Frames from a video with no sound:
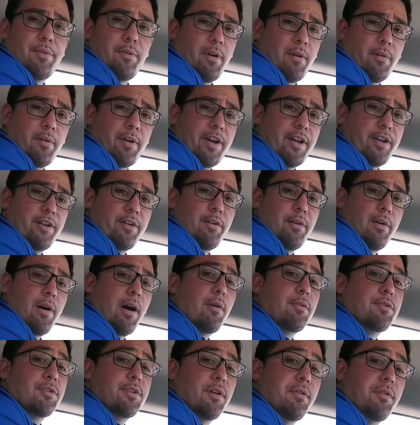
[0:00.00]
You already knew
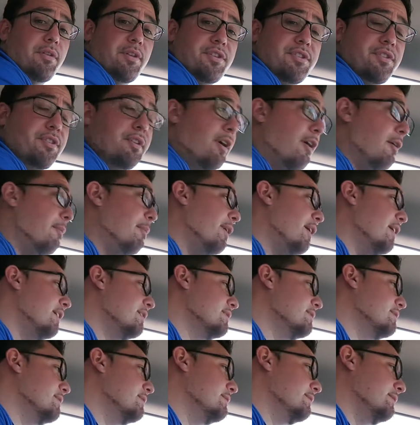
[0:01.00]
I was going to
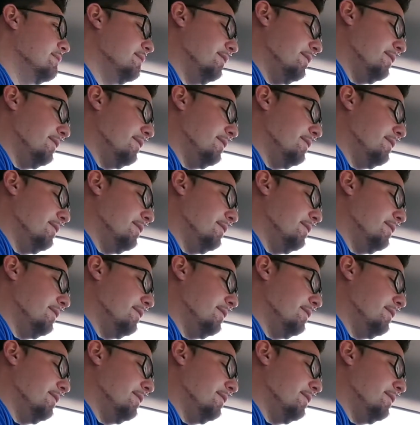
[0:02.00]
Starbucks.